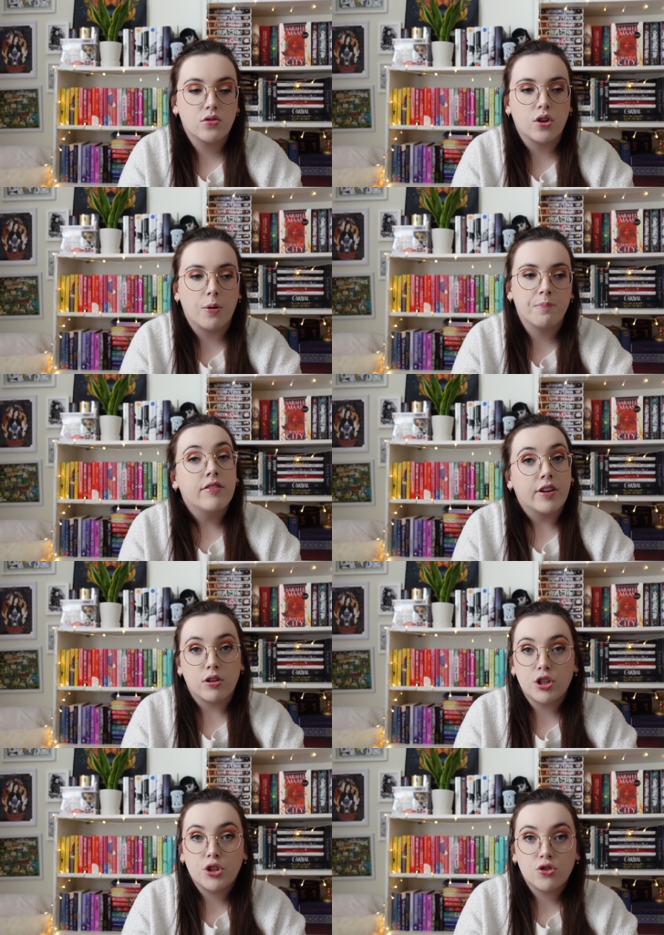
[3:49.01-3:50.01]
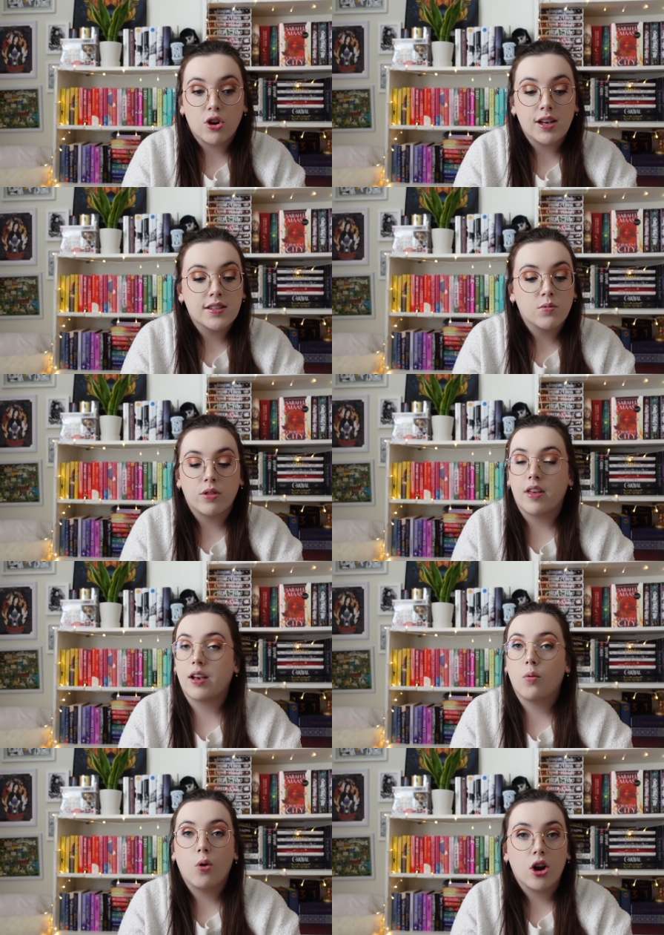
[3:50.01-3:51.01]
So very stressed with
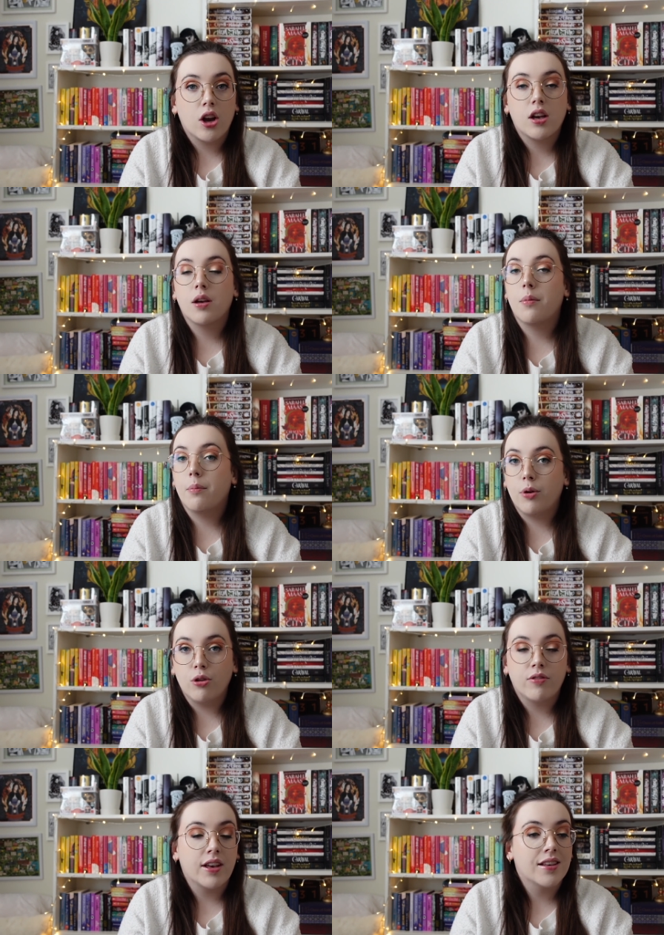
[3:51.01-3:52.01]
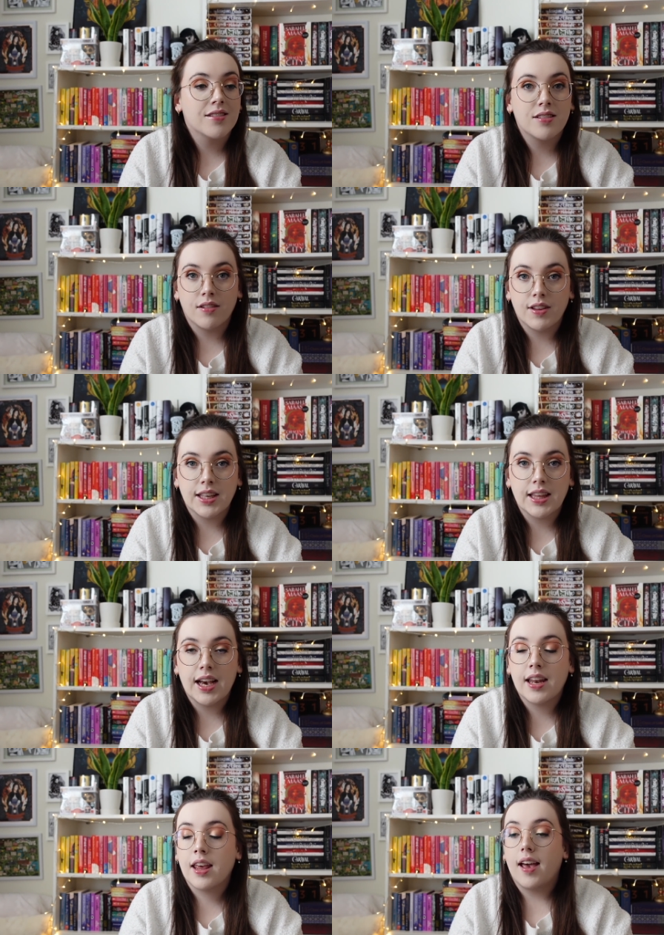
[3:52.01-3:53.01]
like work, moving, stuff like
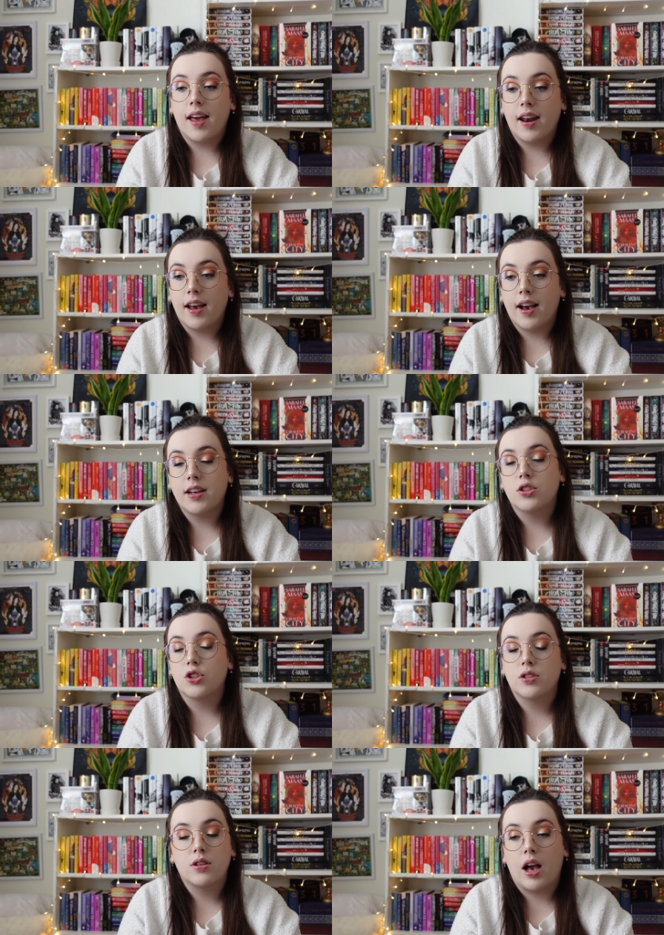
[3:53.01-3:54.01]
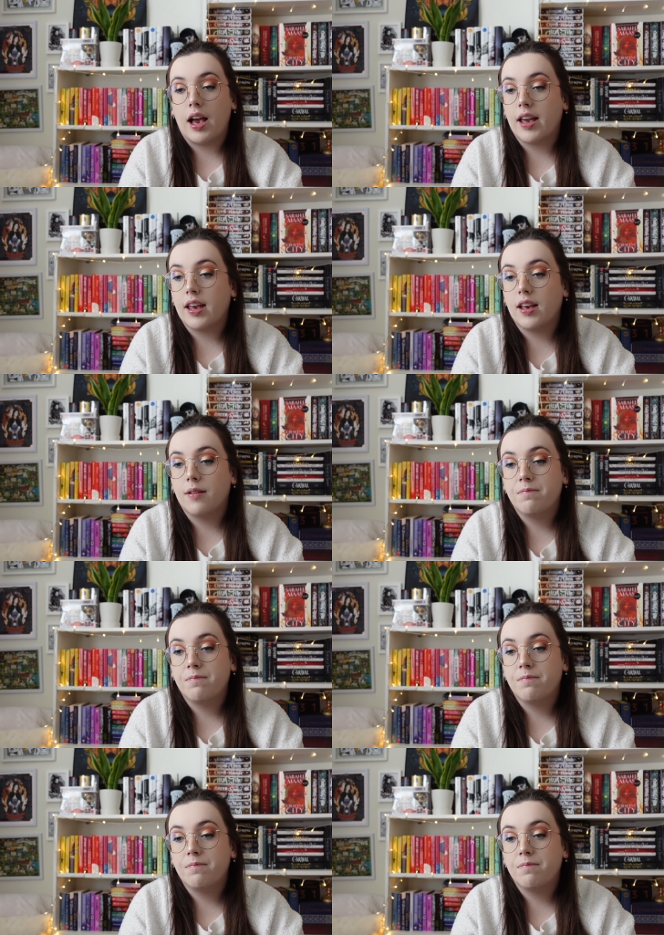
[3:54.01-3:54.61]
that. And uh, I just, I